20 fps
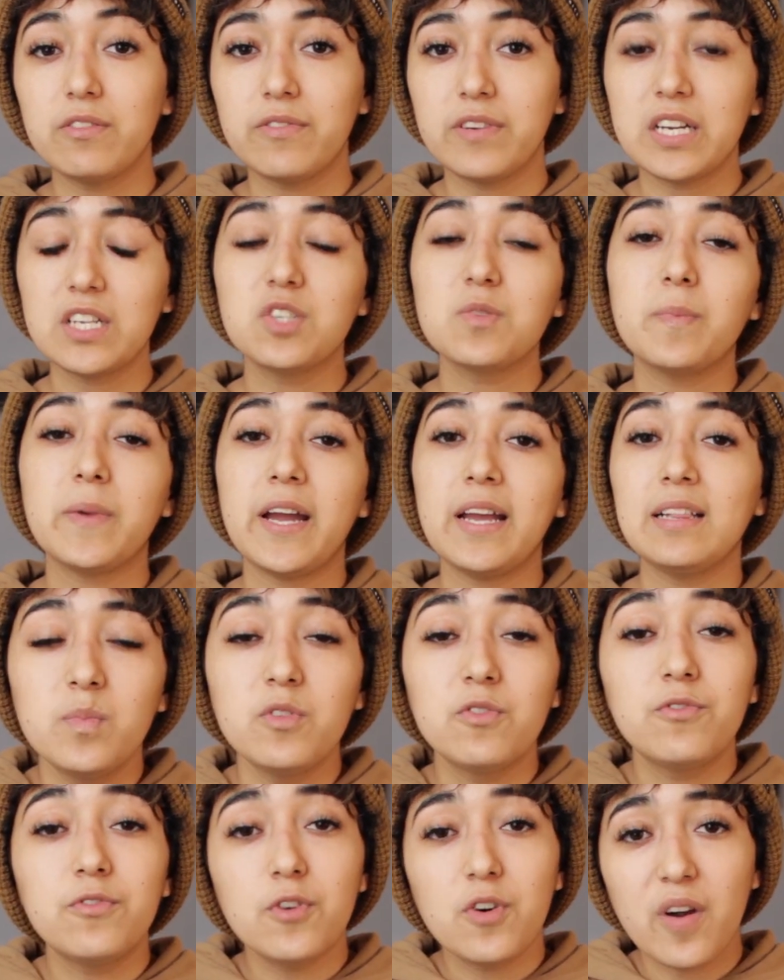fetch by
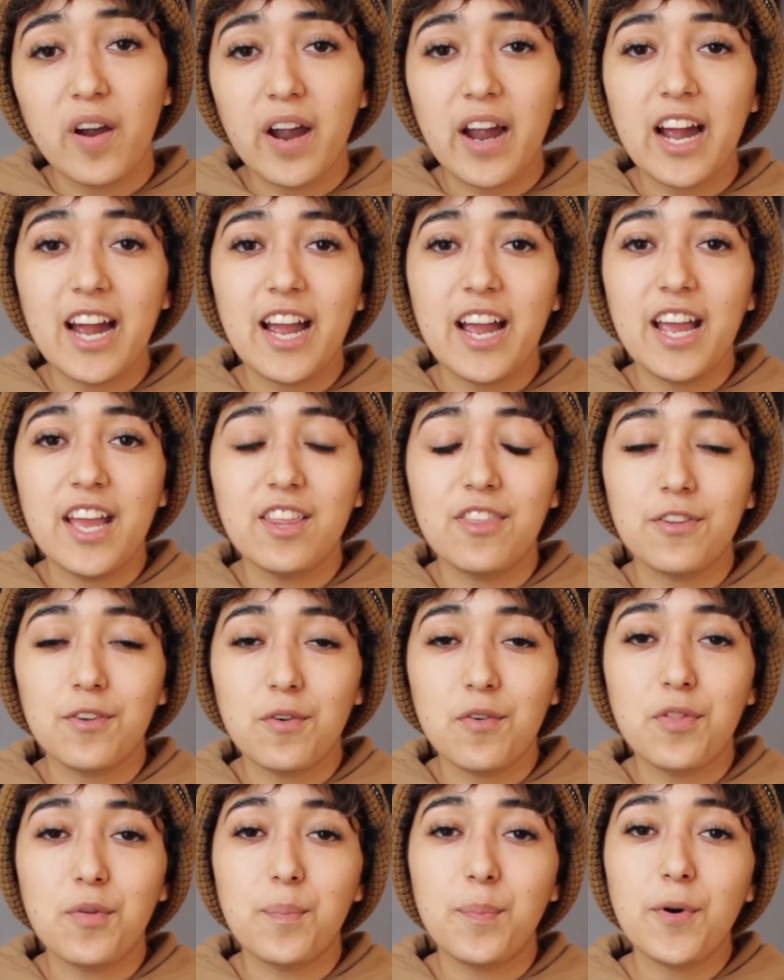before I
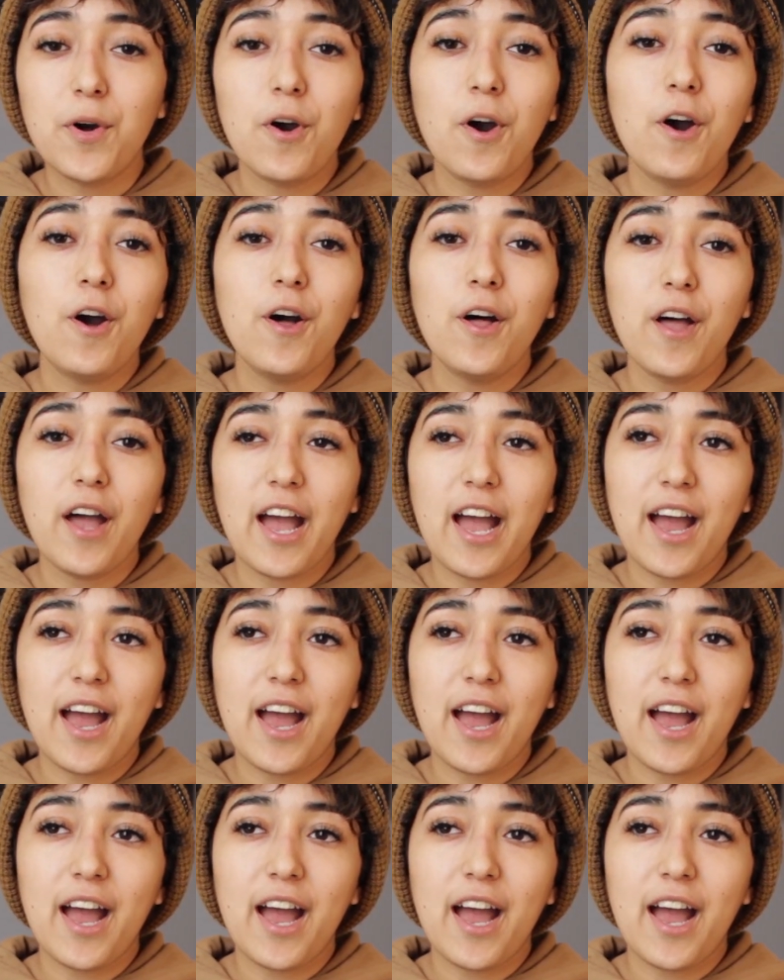throw the ball,